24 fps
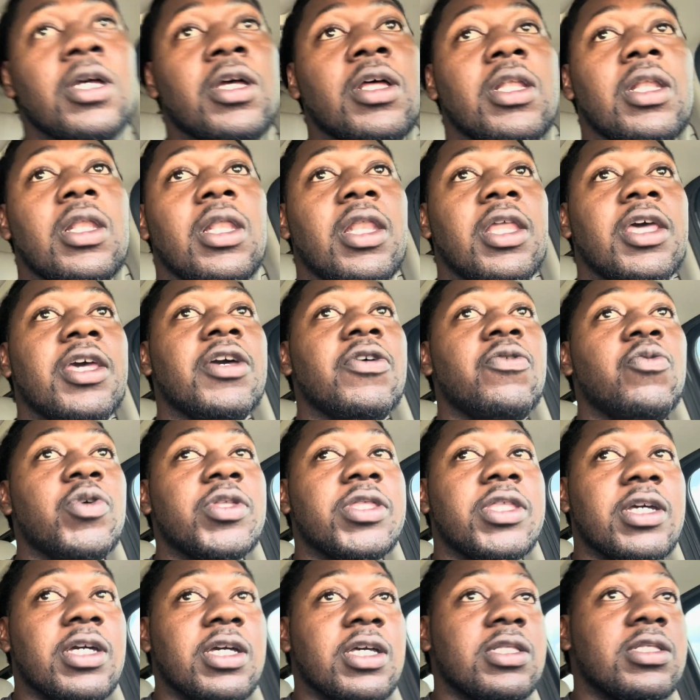live with
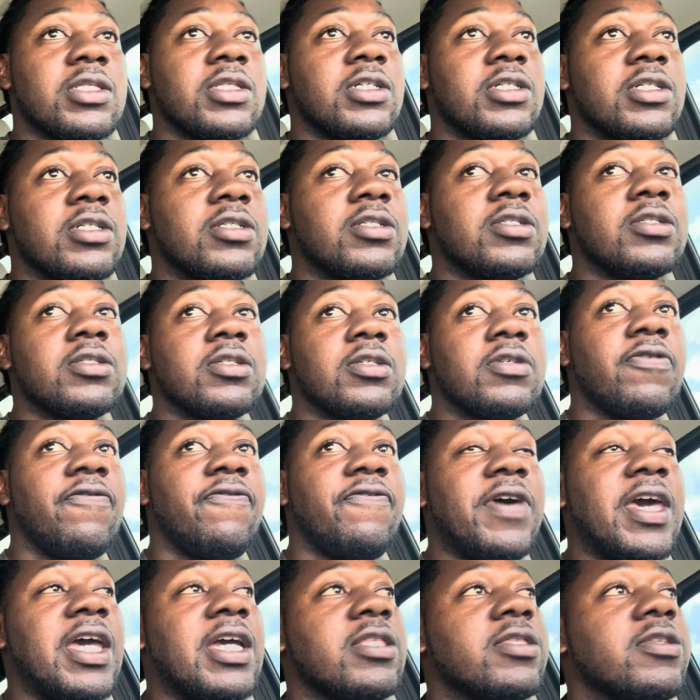the
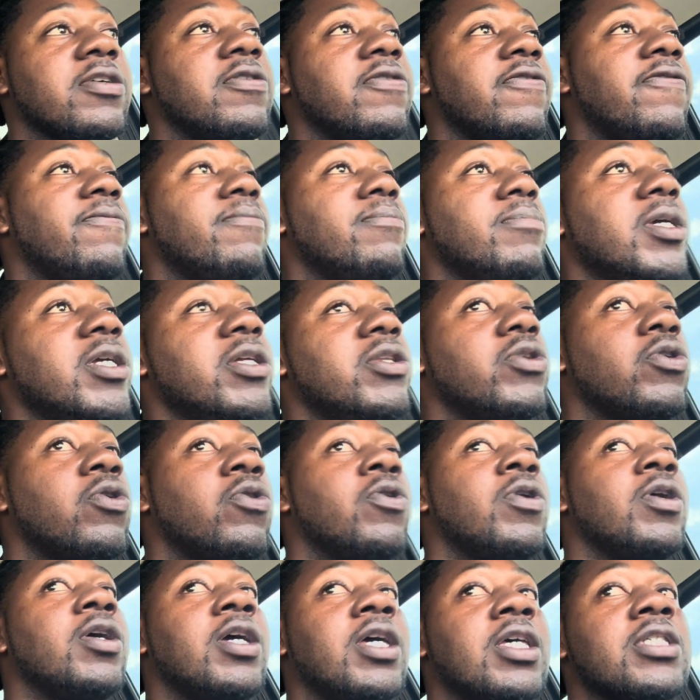fact of me
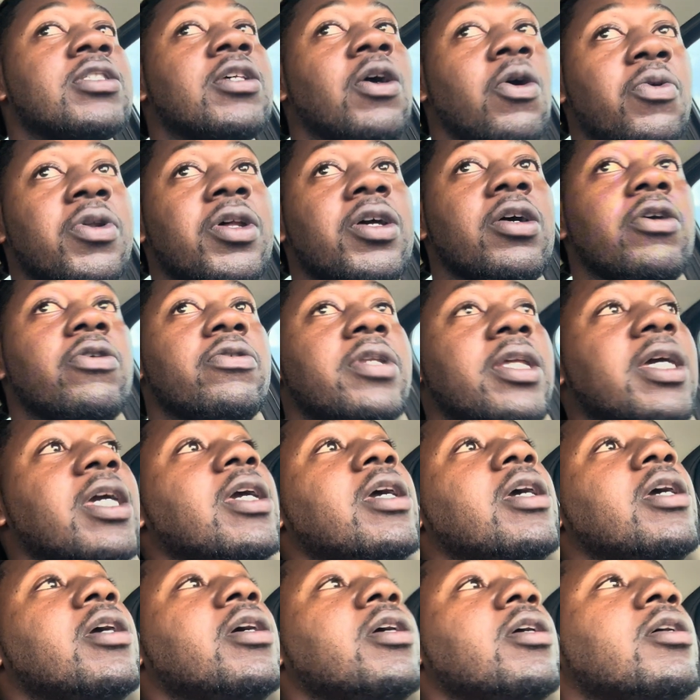knowing it's gonna go
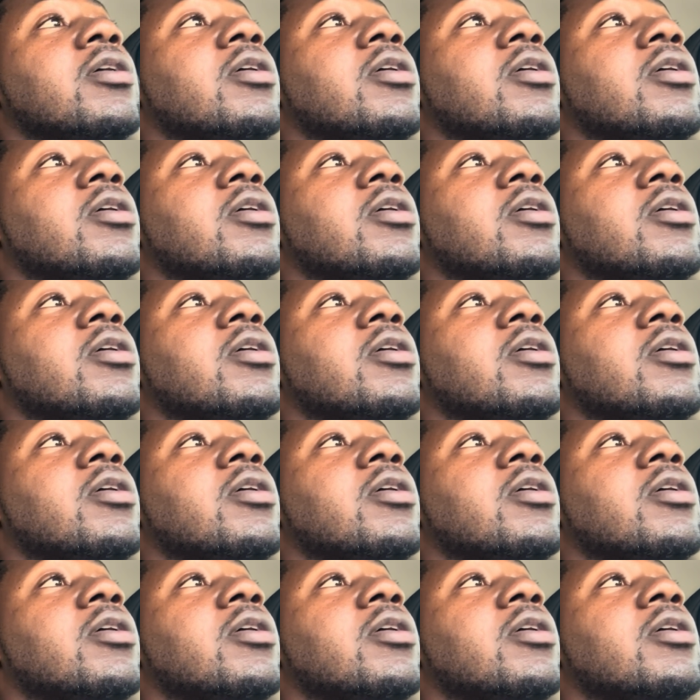dead.